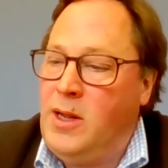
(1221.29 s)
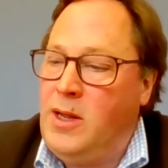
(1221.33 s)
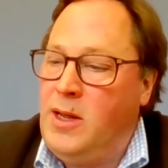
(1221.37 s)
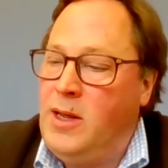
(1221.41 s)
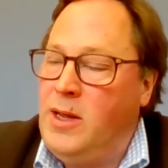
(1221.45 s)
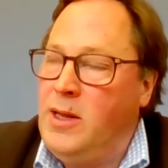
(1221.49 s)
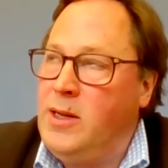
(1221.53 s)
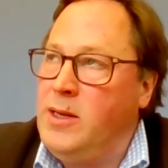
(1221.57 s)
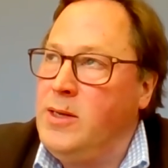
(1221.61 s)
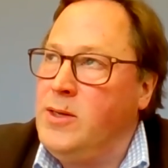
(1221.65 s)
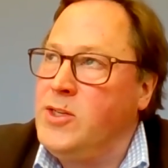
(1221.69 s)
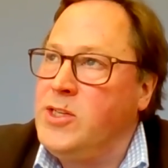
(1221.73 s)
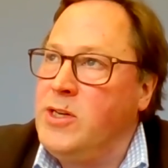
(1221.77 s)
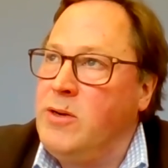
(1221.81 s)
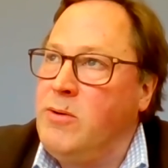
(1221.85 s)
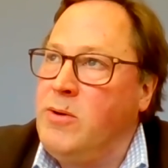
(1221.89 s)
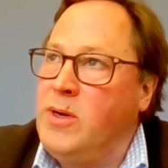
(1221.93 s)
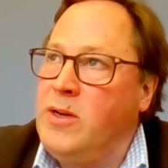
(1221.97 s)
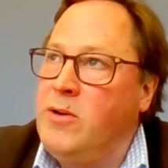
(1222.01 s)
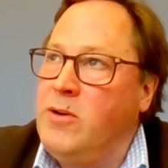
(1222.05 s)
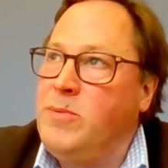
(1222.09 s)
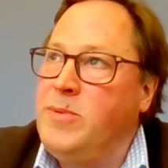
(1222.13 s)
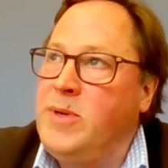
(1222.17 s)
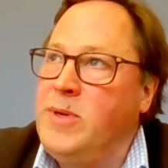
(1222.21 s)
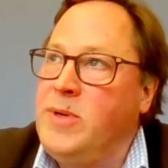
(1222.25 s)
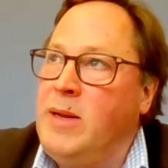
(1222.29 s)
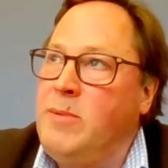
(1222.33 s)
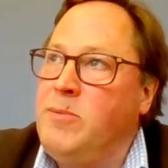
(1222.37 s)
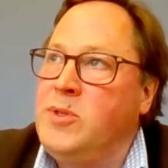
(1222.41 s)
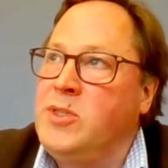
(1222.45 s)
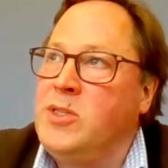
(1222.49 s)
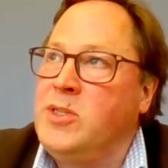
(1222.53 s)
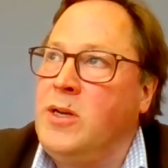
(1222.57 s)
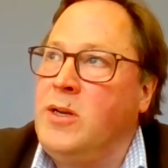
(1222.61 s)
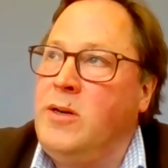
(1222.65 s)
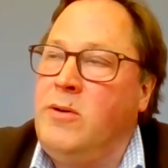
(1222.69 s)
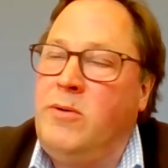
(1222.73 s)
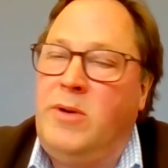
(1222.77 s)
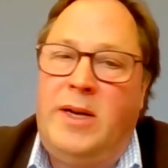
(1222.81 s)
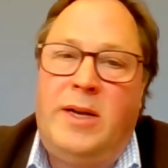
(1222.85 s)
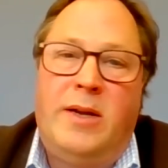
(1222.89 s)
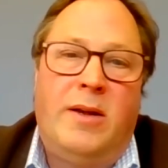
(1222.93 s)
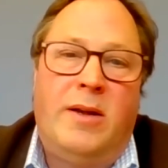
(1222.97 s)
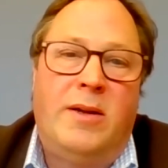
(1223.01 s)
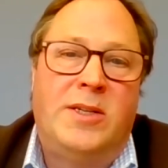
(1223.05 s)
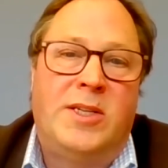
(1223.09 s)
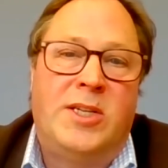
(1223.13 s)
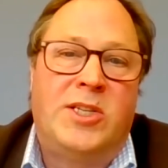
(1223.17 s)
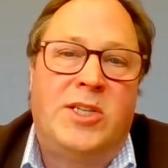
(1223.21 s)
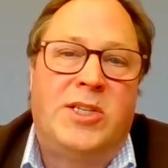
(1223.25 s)
And so I'd absolutely
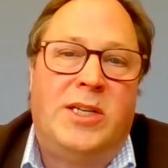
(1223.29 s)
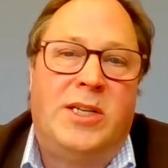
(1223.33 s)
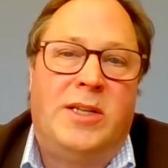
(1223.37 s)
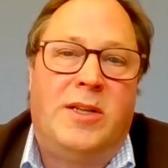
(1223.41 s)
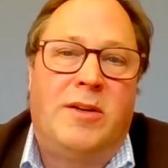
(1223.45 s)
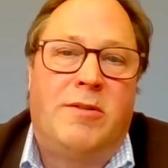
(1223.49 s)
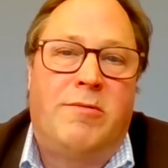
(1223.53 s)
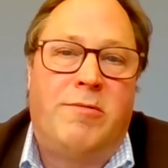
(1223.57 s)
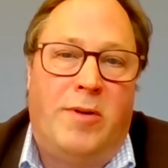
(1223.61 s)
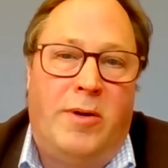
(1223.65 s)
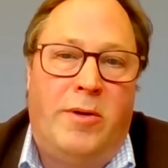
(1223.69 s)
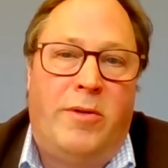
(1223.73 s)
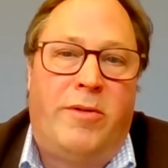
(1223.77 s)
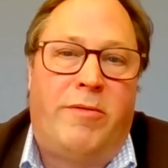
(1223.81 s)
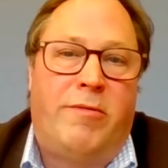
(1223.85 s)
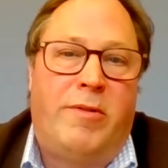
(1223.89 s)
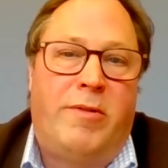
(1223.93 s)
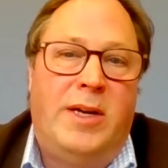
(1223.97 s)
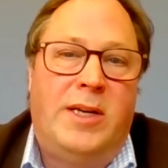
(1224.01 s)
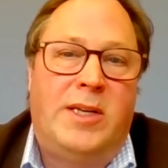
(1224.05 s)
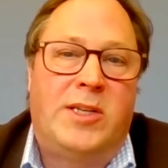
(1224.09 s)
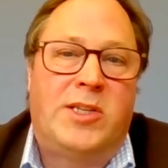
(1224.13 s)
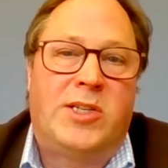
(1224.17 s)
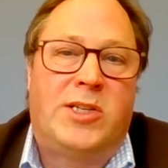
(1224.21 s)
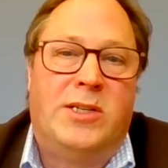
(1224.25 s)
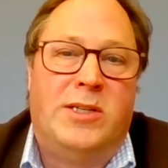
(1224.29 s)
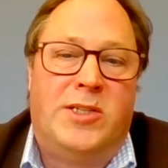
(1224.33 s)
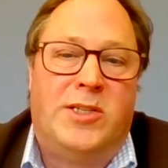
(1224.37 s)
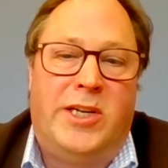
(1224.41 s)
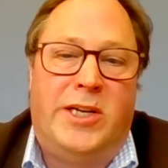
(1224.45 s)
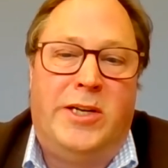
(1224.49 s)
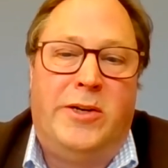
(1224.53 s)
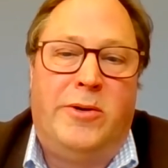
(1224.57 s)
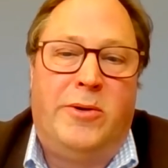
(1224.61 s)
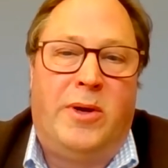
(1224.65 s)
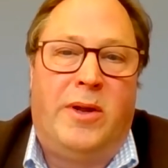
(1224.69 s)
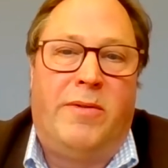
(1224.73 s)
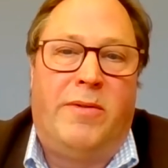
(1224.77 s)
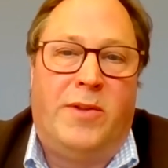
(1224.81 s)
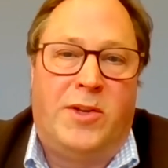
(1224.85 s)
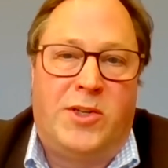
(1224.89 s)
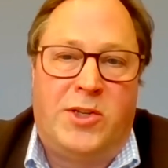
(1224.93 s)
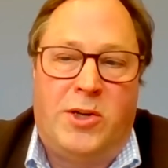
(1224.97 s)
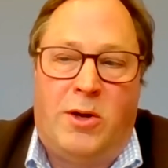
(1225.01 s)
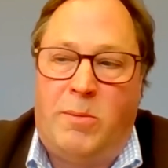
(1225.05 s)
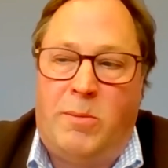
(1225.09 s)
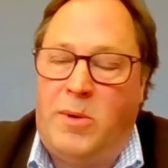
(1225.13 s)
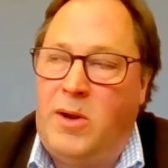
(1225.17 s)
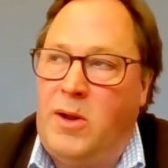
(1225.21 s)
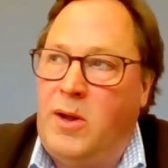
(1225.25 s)
like to see the growth rates continuing at the
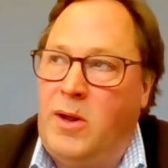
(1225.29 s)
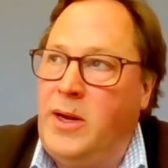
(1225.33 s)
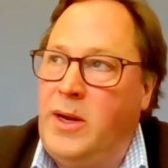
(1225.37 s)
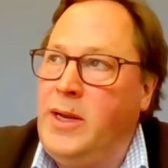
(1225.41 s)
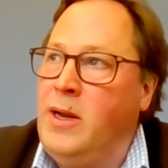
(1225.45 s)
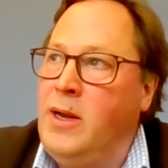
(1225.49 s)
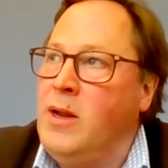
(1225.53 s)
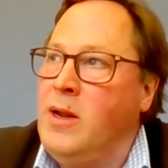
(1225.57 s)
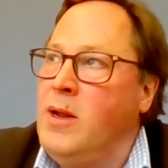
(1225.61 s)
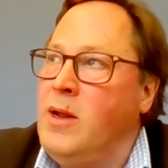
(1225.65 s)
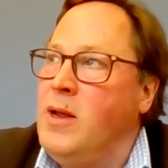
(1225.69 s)
top line.